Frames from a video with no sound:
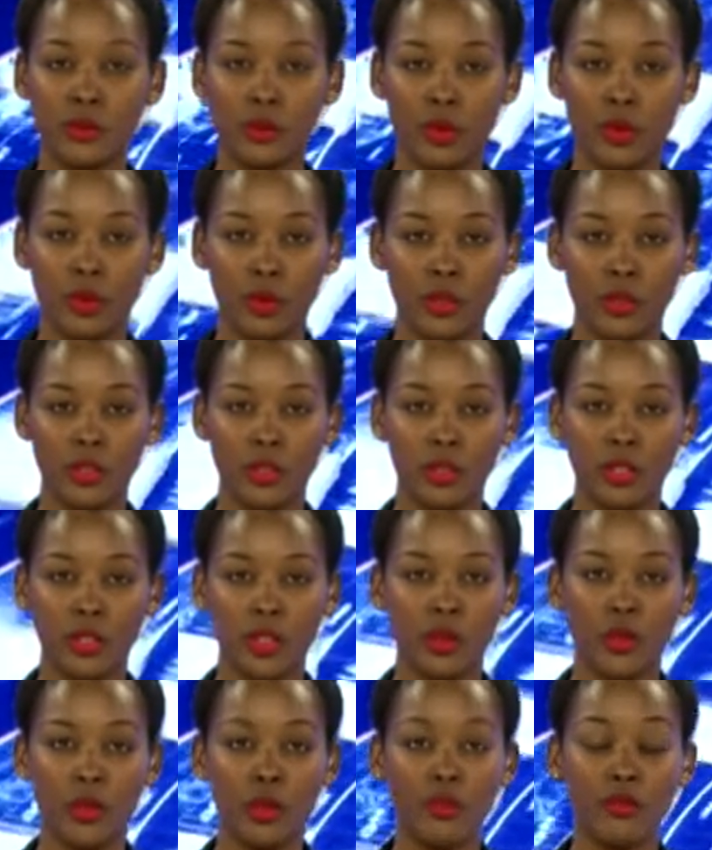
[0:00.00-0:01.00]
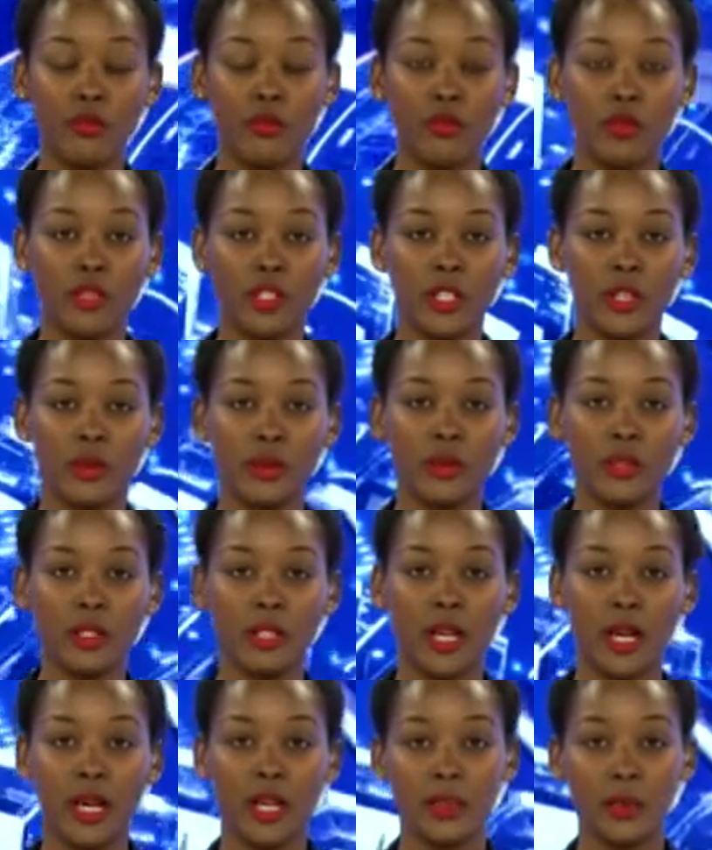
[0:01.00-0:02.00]
Road. Confronted with
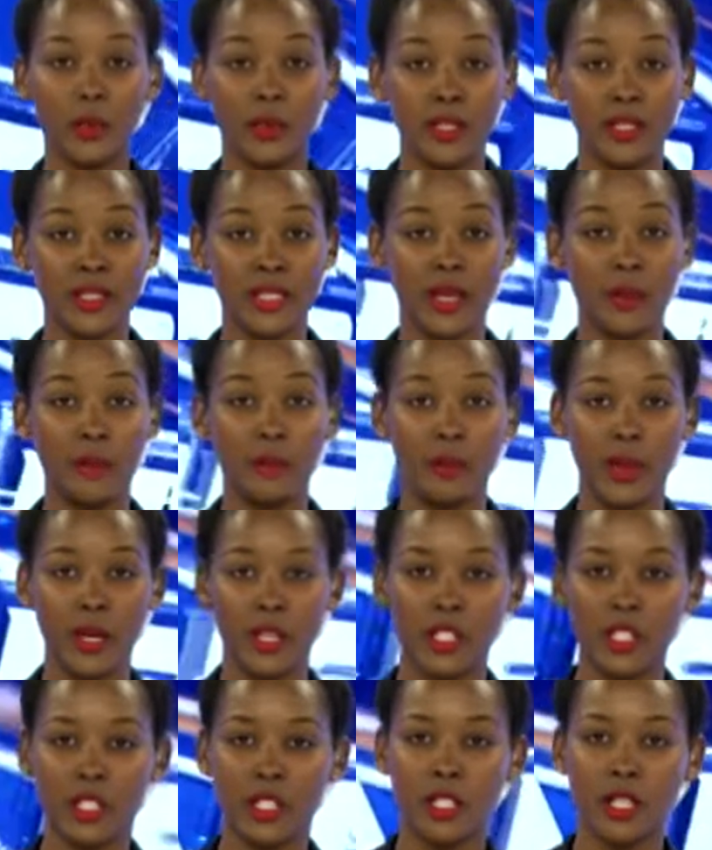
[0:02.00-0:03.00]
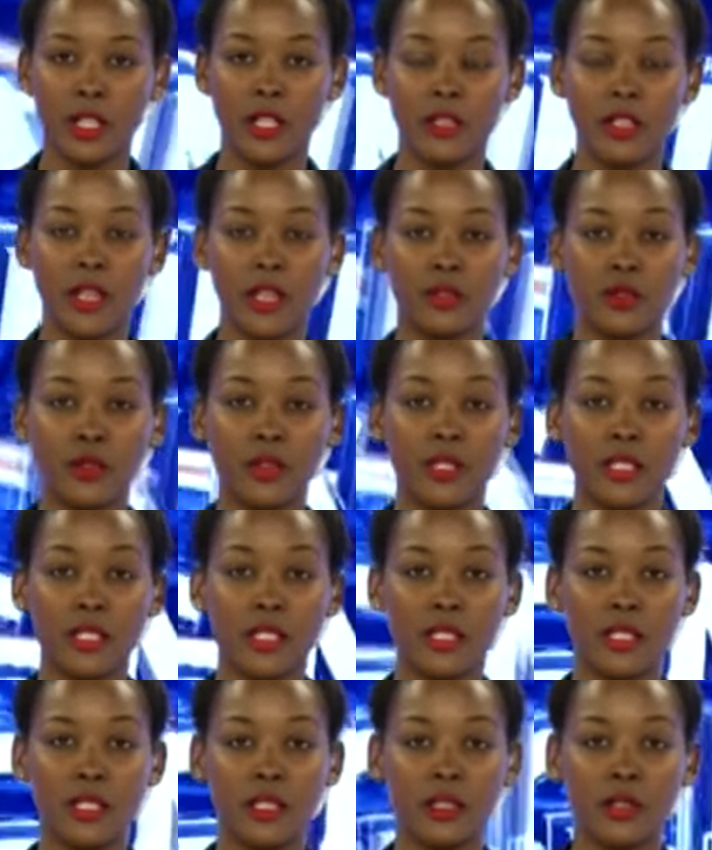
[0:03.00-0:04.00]
damp patch that
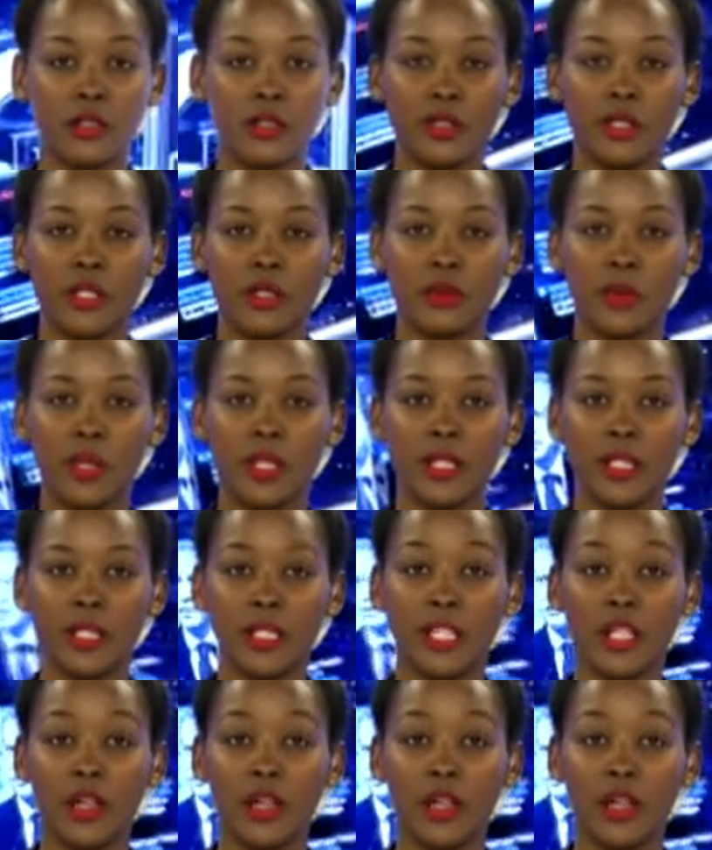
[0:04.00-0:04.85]
resisted treatment, he